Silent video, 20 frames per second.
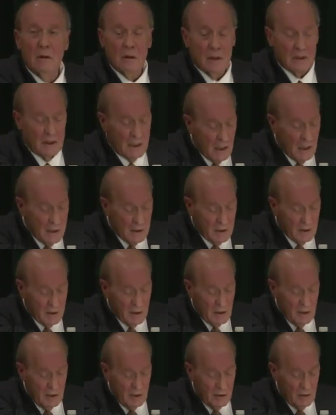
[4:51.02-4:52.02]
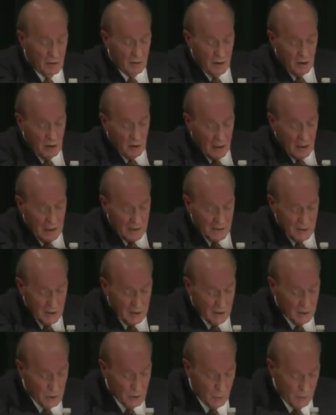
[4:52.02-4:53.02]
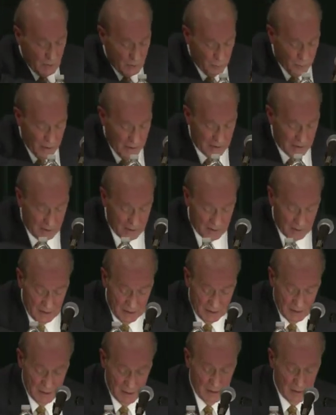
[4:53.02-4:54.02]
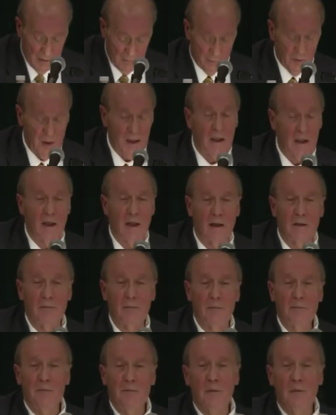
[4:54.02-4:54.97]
that takes us into the classic Jewish practices of reading.